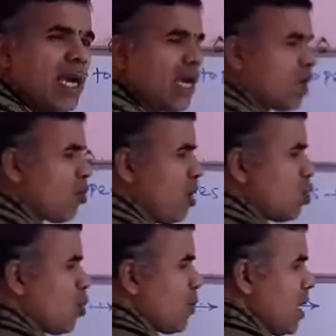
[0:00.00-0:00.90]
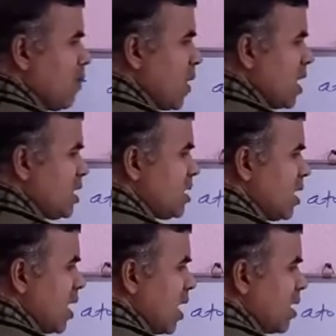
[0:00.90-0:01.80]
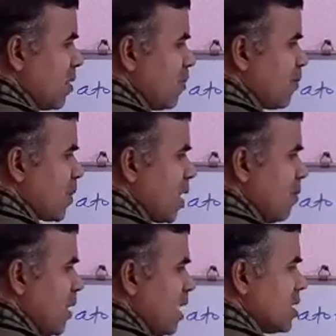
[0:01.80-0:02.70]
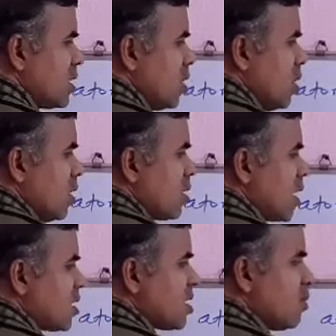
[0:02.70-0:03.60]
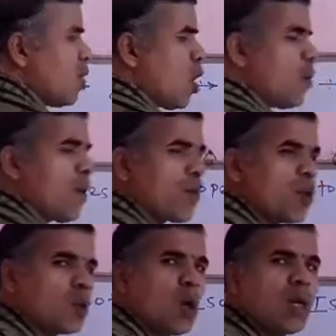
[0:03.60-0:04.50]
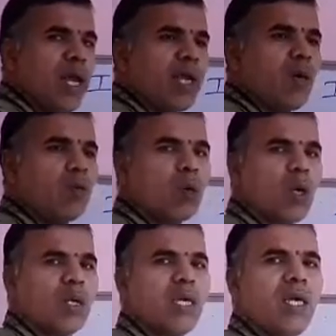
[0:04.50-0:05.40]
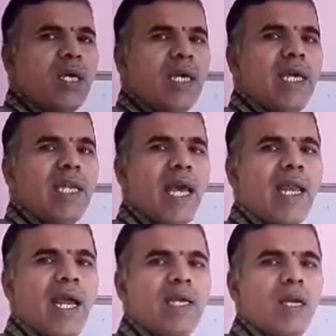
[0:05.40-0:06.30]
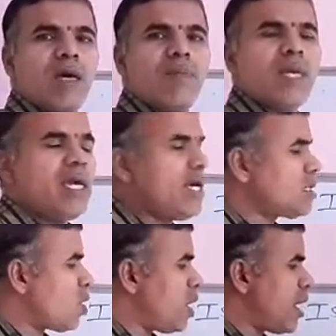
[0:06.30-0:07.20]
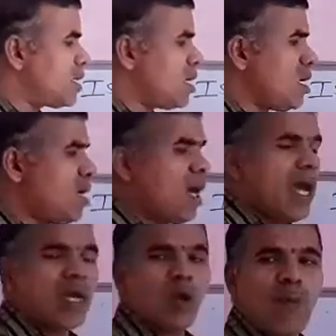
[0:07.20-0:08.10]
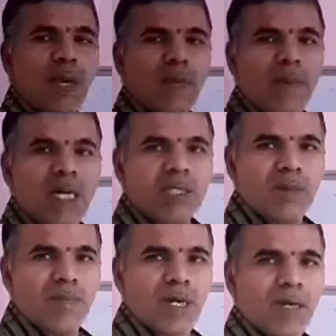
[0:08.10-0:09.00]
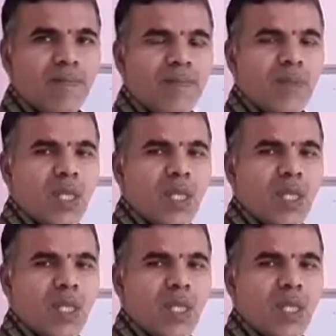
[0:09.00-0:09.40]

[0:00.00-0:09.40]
A equal to P plus N. Means the sum of a proton and neutron in an atom is called as an atomic mass number.